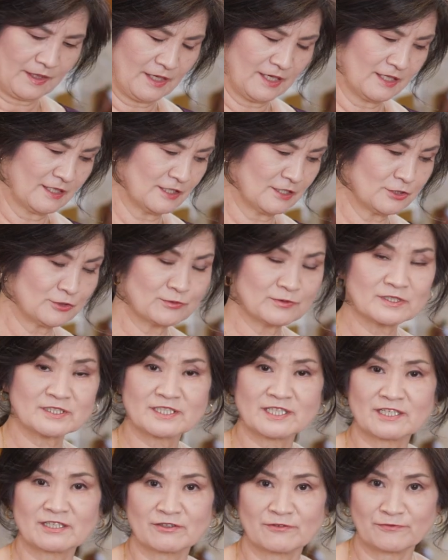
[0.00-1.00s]
And this will
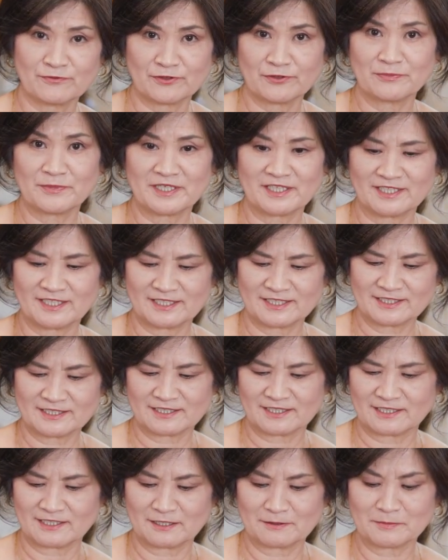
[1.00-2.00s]
take a few minutes,
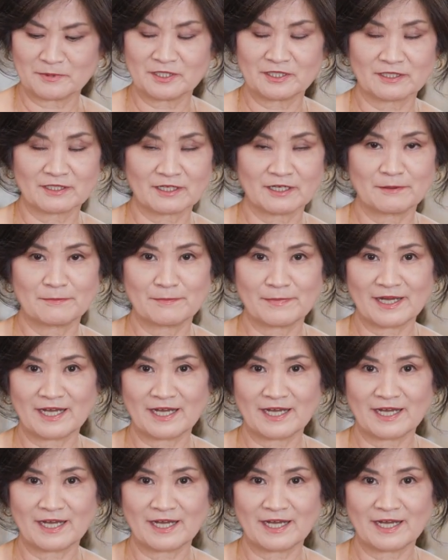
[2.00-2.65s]
and I'm gonna come